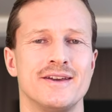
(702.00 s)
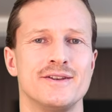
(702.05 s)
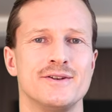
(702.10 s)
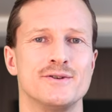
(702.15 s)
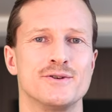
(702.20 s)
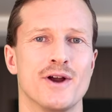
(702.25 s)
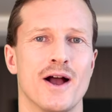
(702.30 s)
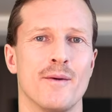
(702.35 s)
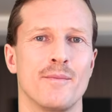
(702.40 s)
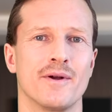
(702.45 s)

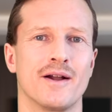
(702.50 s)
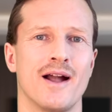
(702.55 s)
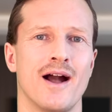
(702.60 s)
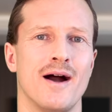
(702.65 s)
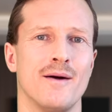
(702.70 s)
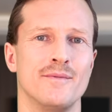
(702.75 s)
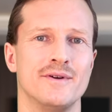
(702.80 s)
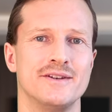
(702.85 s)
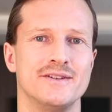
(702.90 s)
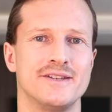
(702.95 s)
drop a
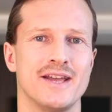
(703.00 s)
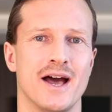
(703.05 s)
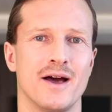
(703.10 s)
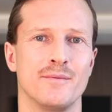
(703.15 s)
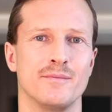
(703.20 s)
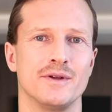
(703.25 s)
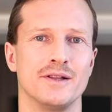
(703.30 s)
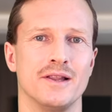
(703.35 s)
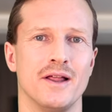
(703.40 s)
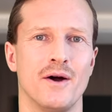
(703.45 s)
comment
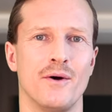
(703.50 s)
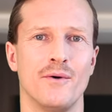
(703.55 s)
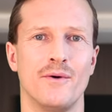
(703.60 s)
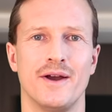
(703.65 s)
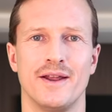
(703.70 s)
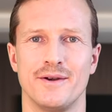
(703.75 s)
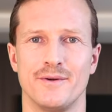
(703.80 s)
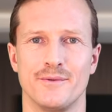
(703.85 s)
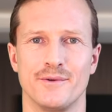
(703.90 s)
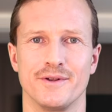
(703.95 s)
down below
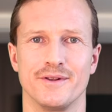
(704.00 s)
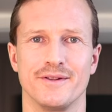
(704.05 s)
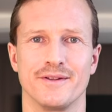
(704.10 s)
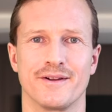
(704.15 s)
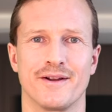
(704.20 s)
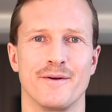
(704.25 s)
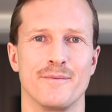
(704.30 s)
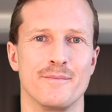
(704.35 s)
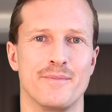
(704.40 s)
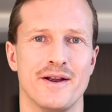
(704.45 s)
and we'll
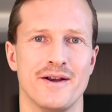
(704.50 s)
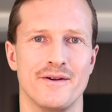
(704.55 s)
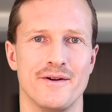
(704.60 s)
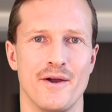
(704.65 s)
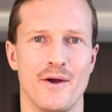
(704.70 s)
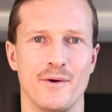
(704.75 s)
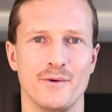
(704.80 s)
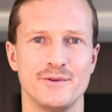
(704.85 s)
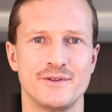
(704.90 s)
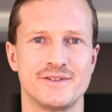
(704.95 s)
compare
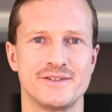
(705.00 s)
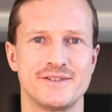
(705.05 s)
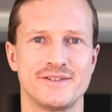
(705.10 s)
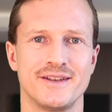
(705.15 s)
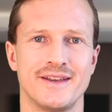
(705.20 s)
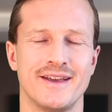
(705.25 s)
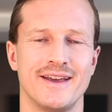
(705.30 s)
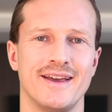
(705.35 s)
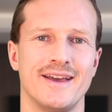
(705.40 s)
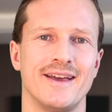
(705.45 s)
notes.
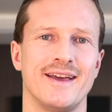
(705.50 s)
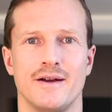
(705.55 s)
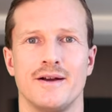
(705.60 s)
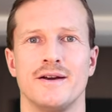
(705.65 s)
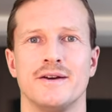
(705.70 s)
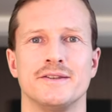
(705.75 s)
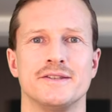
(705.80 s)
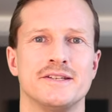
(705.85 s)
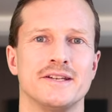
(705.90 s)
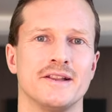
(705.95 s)

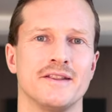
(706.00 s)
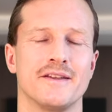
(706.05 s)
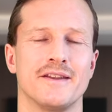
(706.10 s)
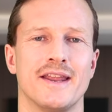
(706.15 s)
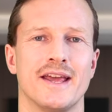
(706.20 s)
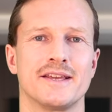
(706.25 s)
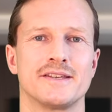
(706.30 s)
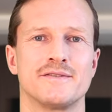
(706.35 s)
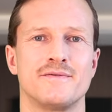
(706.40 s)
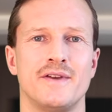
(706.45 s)
Until the
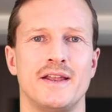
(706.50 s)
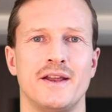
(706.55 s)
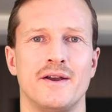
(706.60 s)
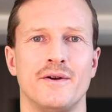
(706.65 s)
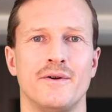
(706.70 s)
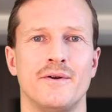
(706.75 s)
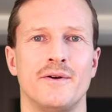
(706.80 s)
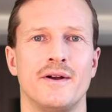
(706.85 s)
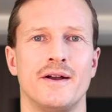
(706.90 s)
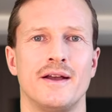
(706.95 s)
next
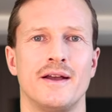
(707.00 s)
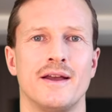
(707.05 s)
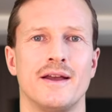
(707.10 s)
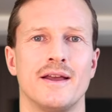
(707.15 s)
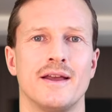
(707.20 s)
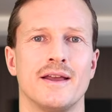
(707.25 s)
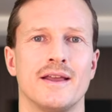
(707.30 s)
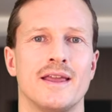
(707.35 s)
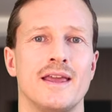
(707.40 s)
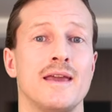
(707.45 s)
video,
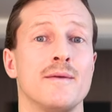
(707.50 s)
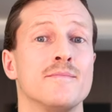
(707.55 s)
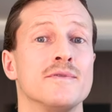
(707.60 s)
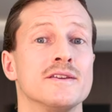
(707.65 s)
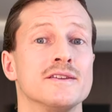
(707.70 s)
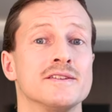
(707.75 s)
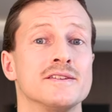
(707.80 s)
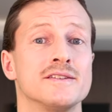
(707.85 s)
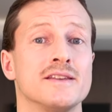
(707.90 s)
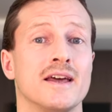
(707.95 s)
keep
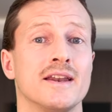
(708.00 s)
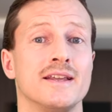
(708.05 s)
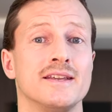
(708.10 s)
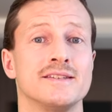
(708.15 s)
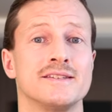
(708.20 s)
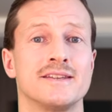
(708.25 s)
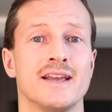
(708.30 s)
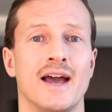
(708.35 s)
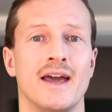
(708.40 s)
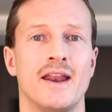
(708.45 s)
the sunny
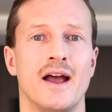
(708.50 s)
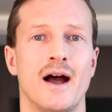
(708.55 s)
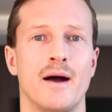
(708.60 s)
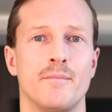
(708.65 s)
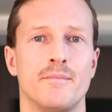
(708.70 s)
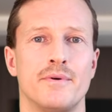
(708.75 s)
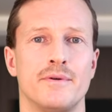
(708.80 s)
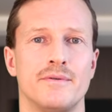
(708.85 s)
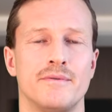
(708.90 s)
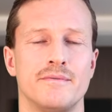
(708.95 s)
side up,
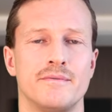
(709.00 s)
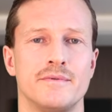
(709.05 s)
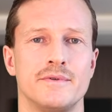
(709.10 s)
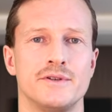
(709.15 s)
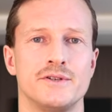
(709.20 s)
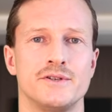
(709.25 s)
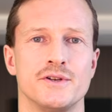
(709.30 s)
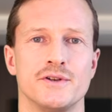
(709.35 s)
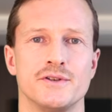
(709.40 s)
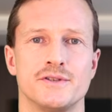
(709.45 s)

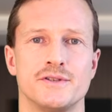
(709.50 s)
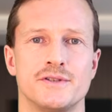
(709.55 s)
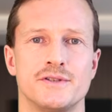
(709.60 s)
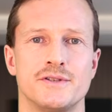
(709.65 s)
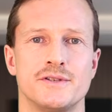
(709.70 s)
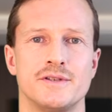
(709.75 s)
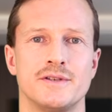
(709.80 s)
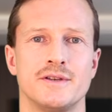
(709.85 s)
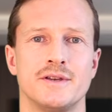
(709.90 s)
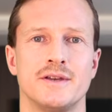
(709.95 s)

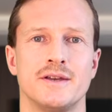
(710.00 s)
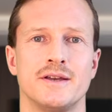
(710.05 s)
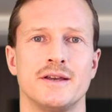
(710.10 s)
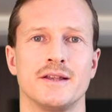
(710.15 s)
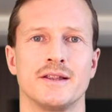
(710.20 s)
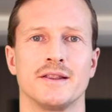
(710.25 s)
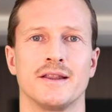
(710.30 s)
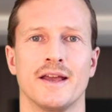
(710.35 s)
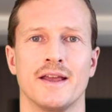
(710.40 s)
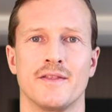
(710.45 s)
just
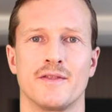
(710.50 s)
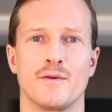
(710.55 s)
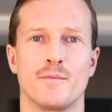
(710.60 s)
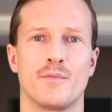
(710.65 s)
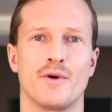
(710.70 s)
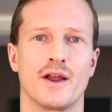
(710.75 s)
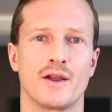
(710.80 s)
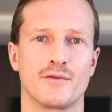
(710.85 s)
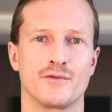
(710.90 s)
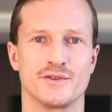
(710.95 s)
like the
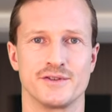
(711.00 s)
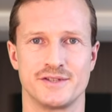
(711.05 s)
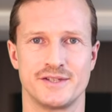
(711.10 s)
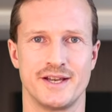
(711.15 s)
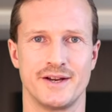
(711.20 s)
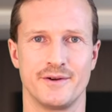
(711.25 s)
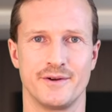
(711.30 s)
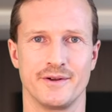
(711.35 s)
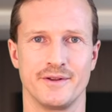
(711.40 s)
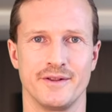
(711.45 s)
breakfast
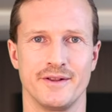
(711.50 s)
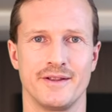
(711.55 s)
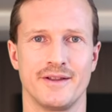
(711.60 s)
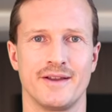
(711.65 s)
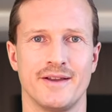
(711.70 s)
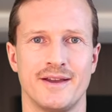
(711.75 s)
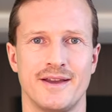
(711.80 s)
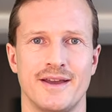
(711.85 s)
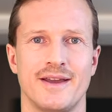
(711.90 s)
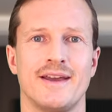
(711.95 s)
cereal
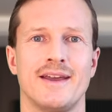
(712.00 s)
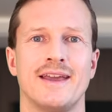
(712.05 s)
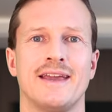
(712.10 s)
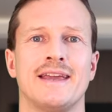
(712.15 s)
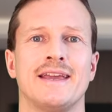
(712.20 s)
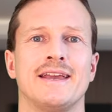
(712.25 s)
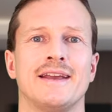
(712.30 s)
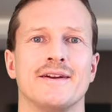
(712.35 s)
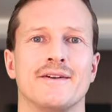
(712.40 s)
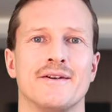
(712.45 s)

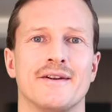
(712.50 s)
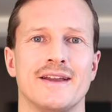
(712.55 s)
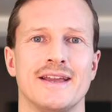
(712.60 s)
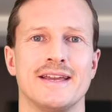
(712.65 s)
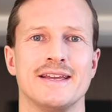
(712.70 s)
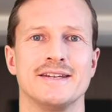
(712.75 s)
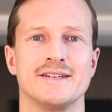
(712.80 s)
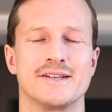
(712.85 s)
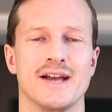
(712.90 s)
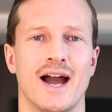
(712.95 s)
here
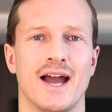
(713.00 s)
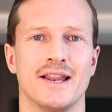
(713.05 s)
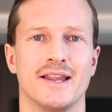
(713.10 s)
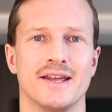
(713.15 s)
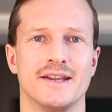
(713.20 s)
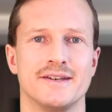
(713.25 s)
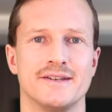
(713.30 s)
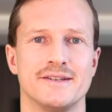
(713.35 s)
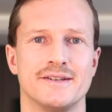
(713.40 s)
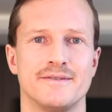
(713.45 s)
in
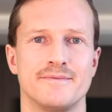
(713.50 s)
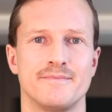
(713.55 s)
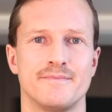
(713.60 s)
Thailand.